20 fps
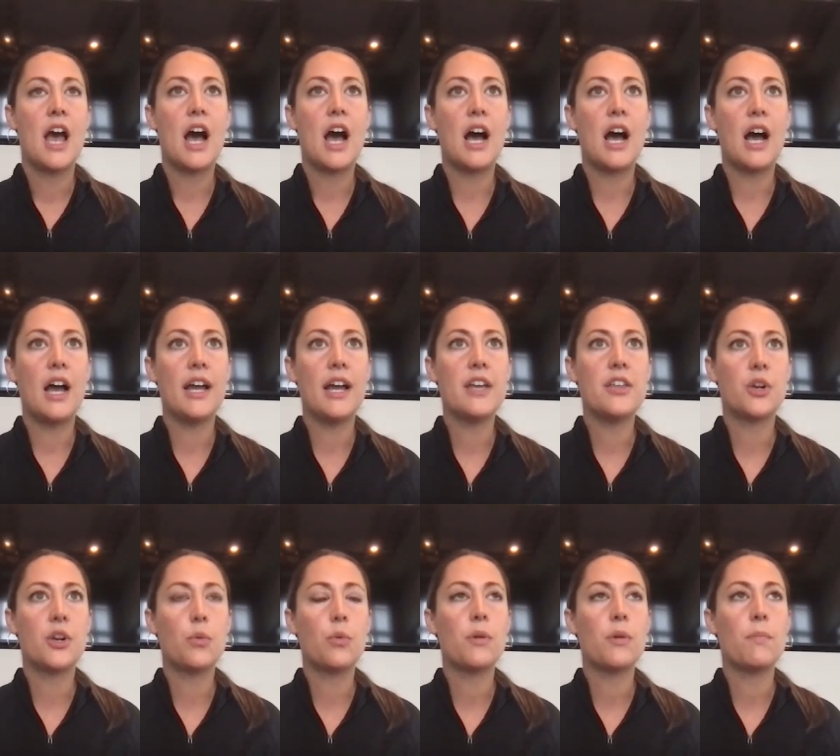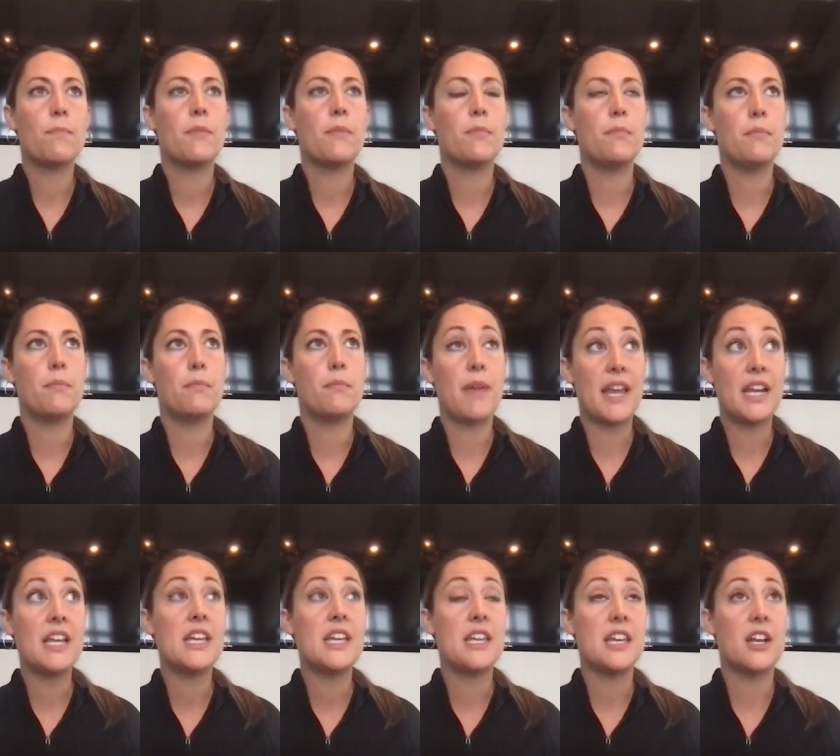I there were
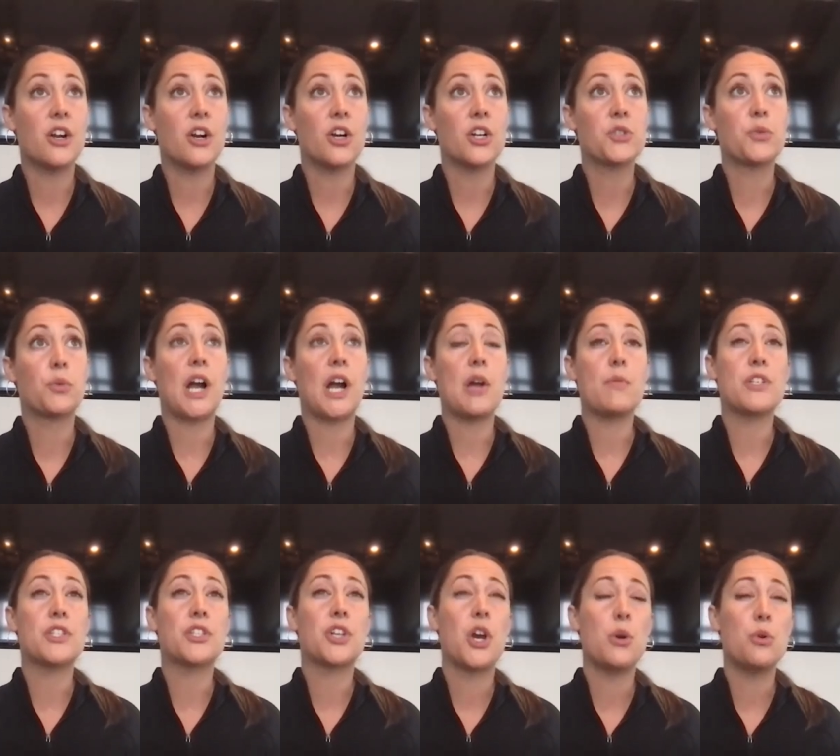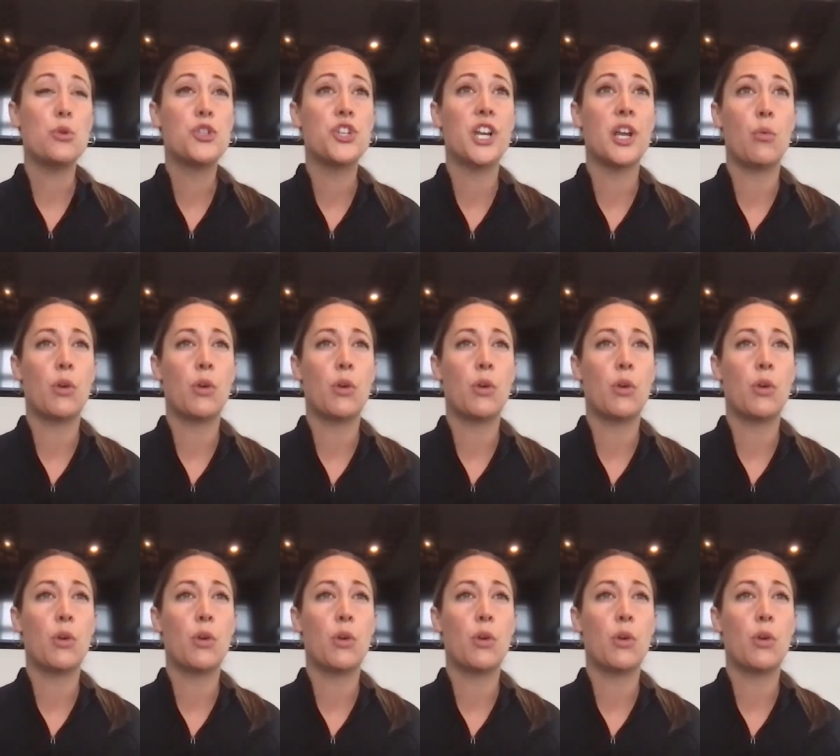many years where I was coaching